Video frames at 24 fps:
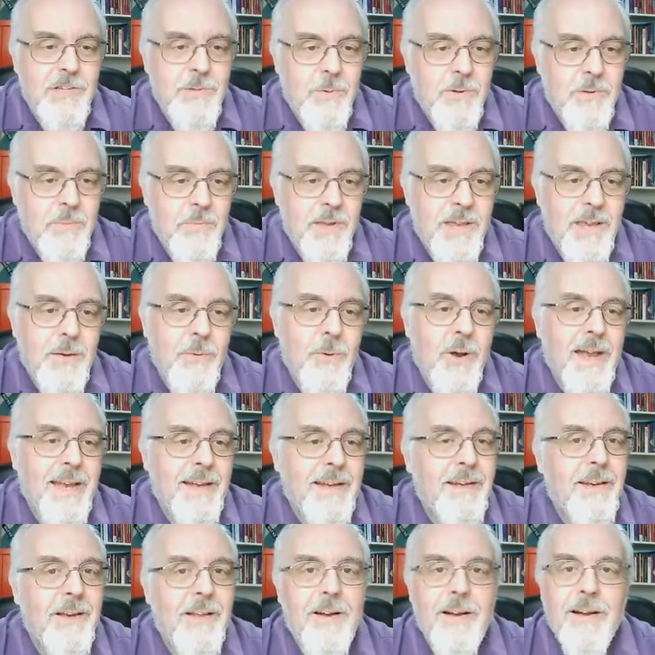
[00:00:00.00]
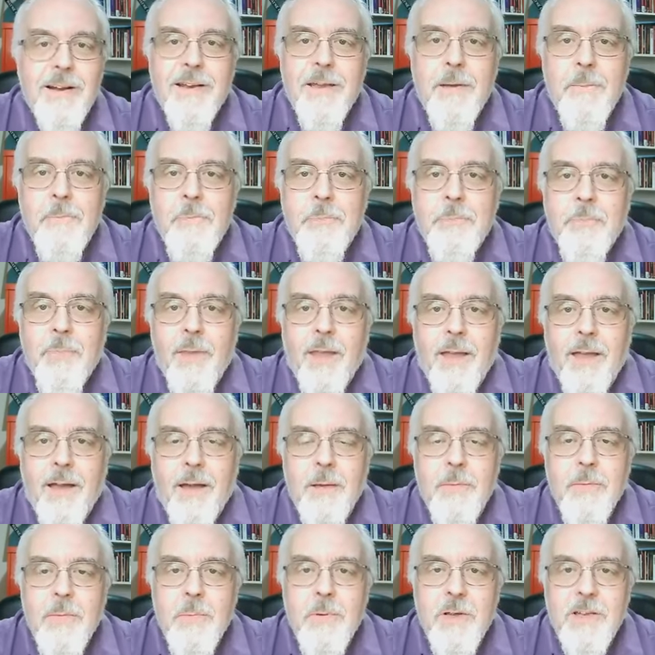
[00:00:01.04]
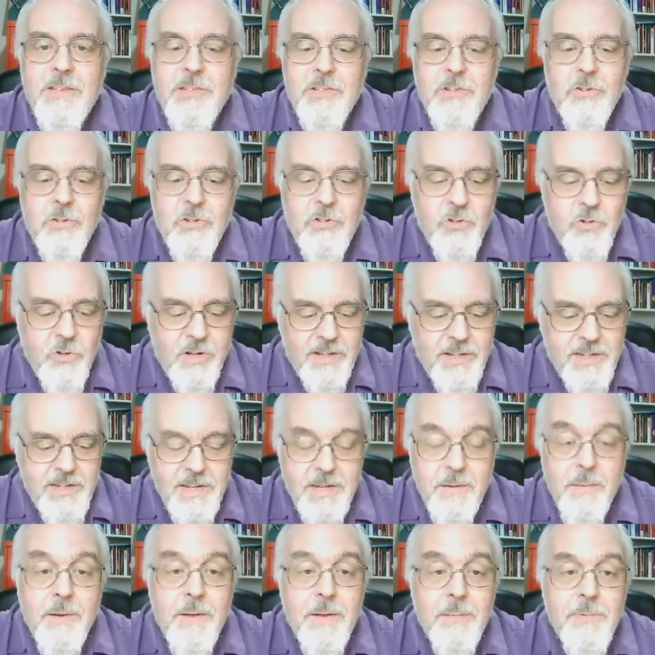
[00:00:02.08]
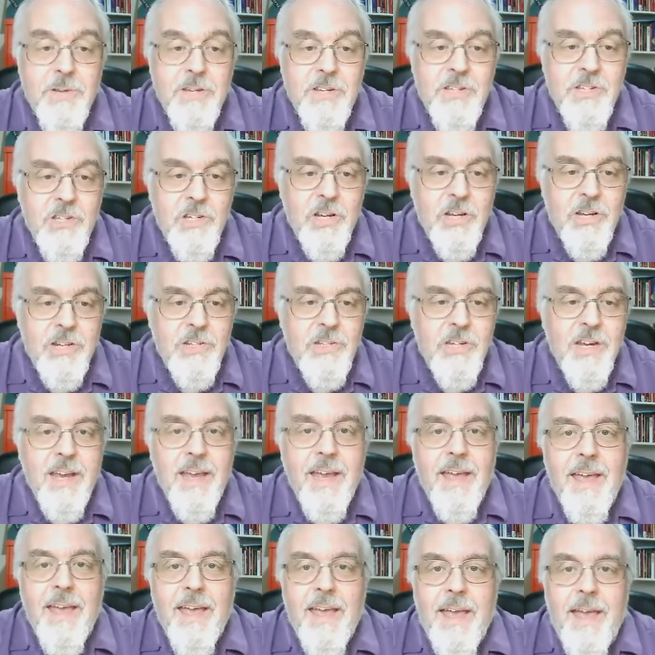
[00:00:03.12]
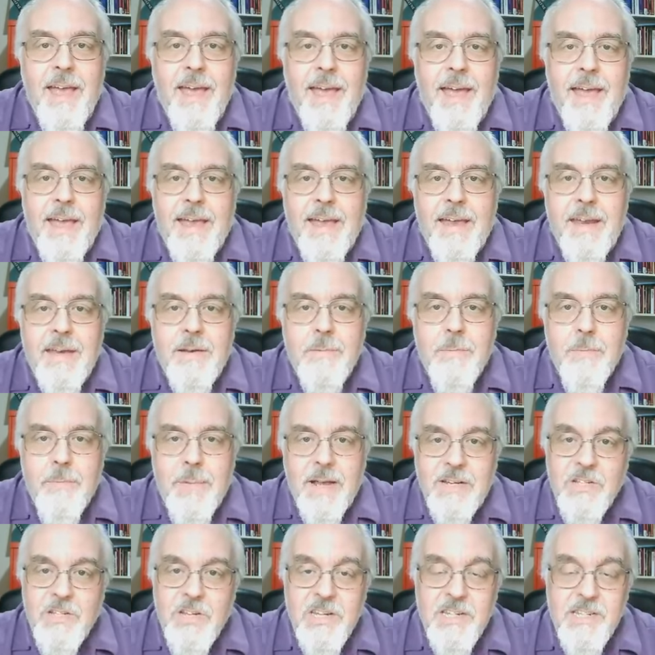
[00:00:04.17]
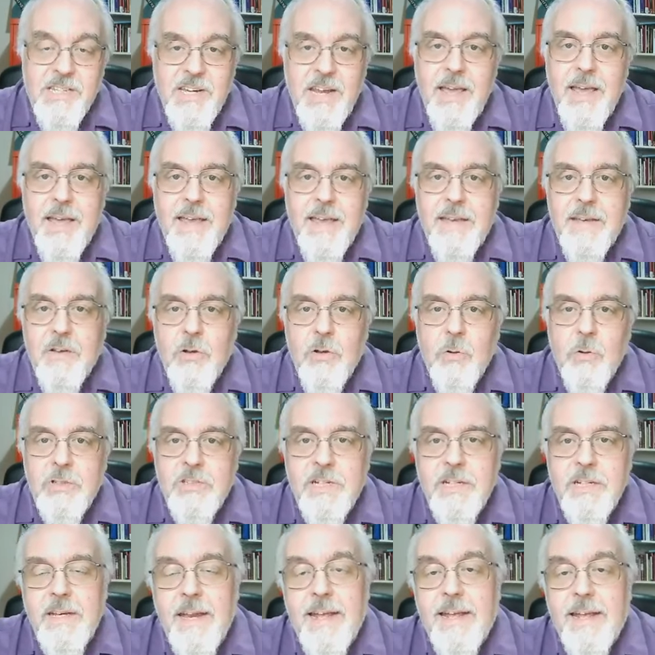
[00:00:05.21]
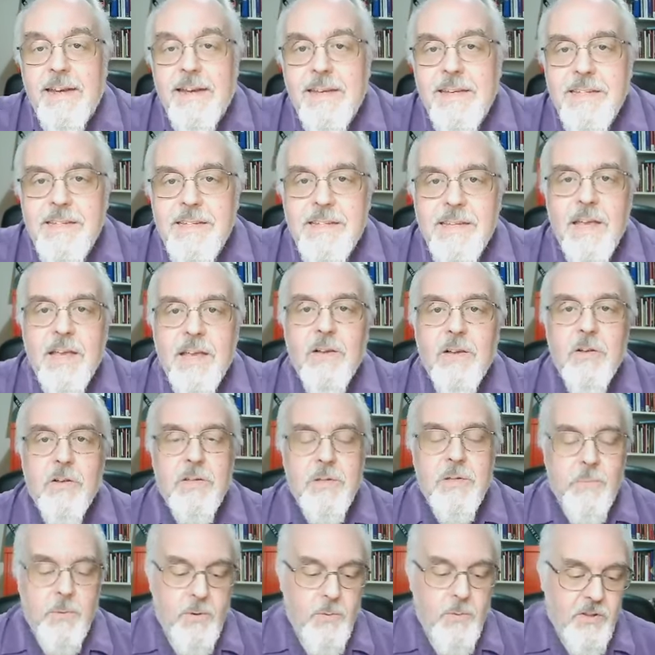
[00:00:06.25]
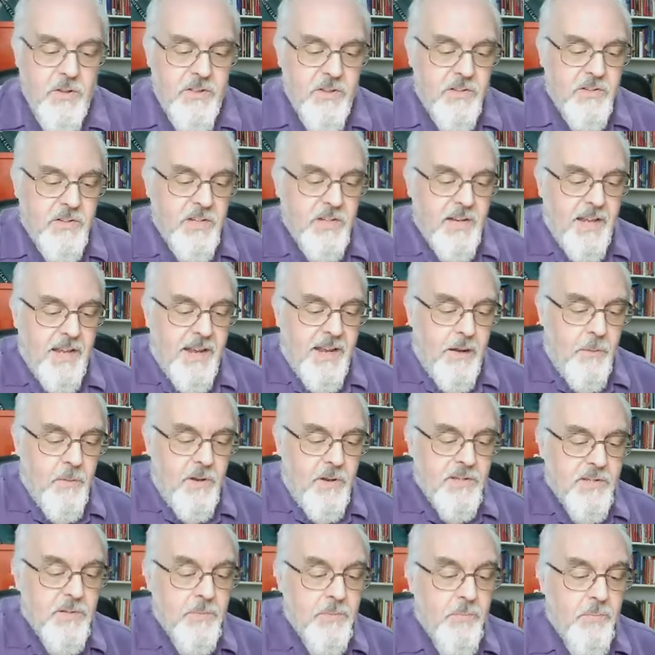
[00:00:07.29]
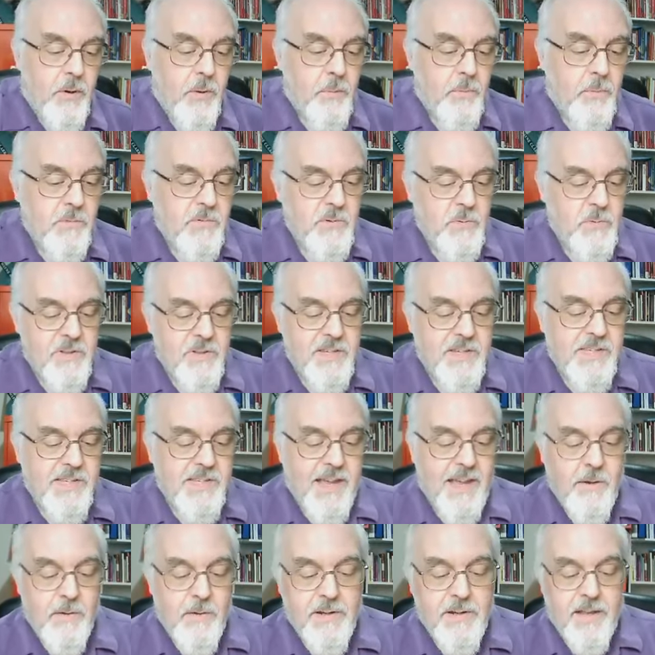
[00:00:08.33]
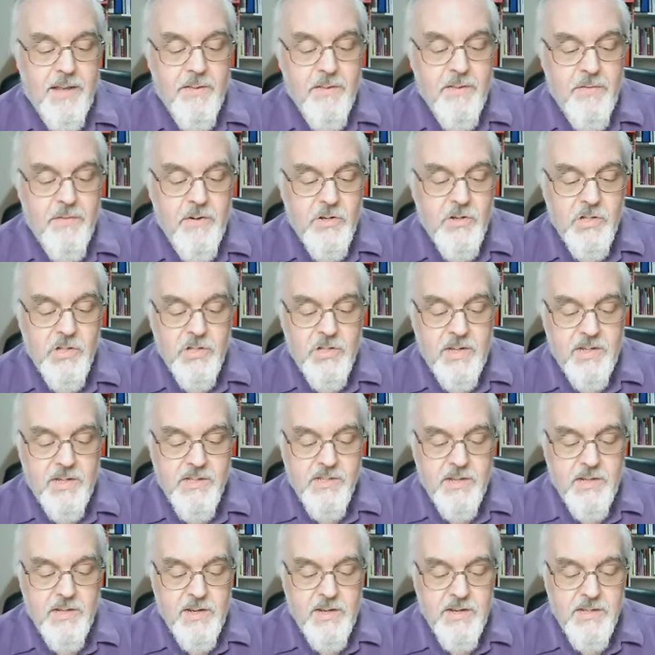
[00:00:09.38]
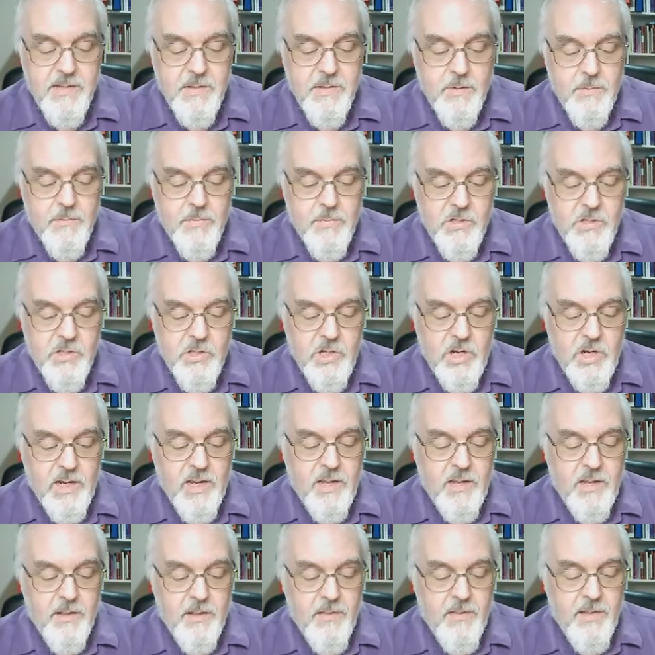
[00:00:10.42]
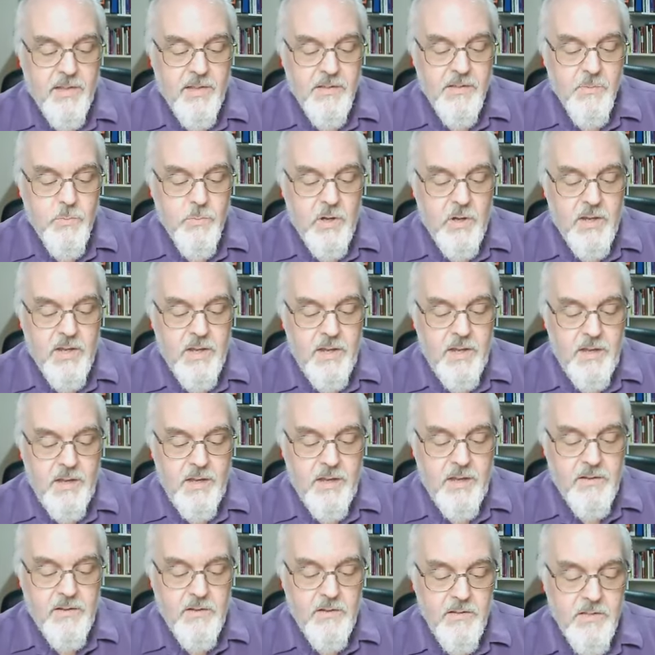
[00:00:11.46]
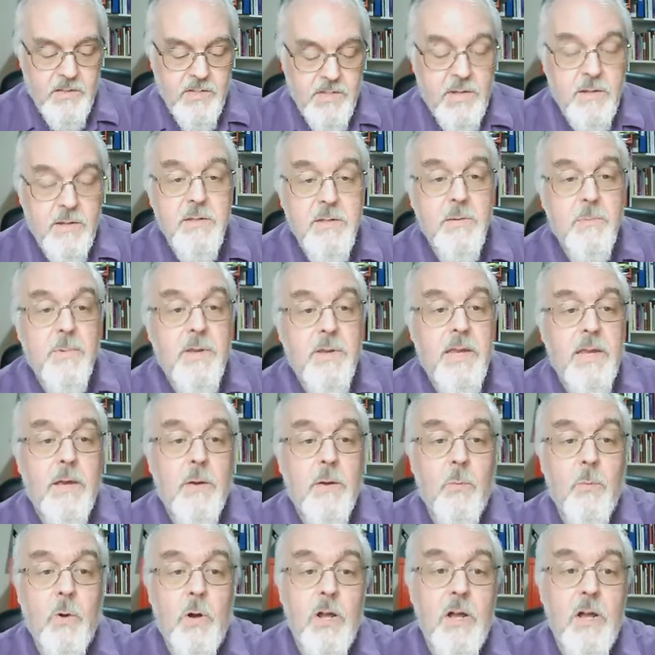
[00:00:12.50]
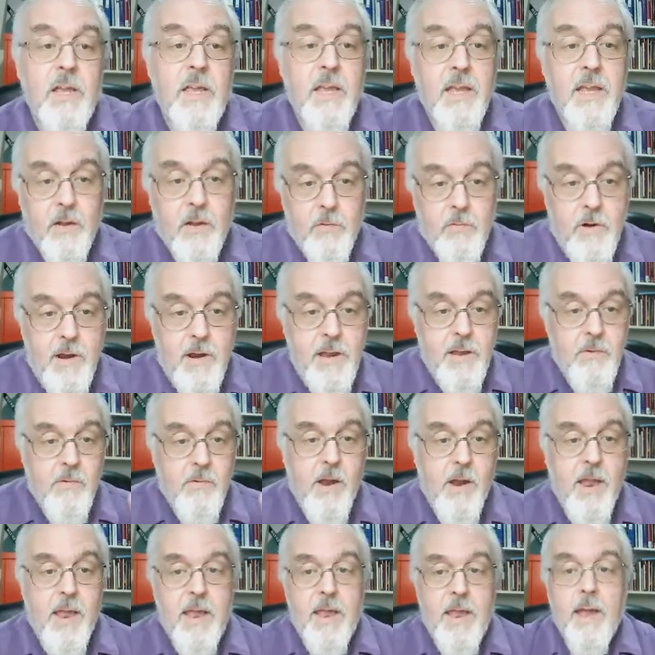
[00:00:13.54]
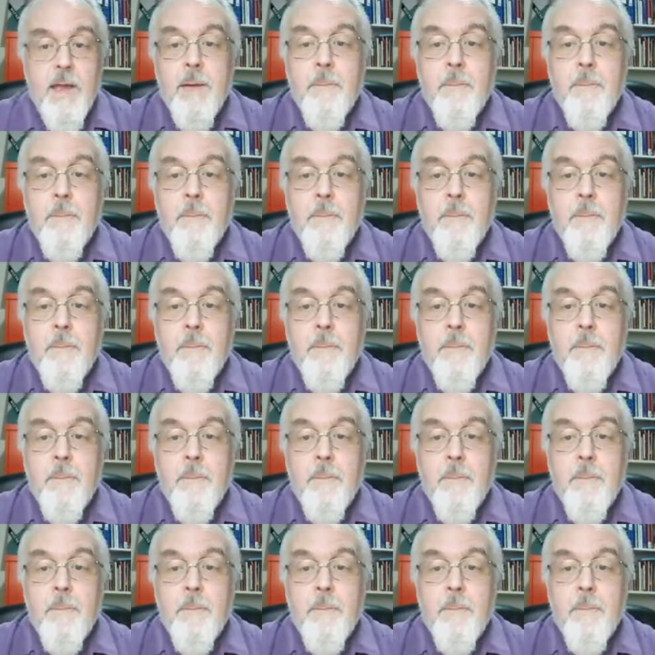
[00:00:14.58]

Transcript: with me, Wayne Clarke. I'm the pastor at Trinity Baptist Church in Manchester, in Gorton, and it's good to be with you today. And we had some problems with the sound and the vision yesterday, so I'm just checking that that's working. It does seem to be working. Hooray, hooray.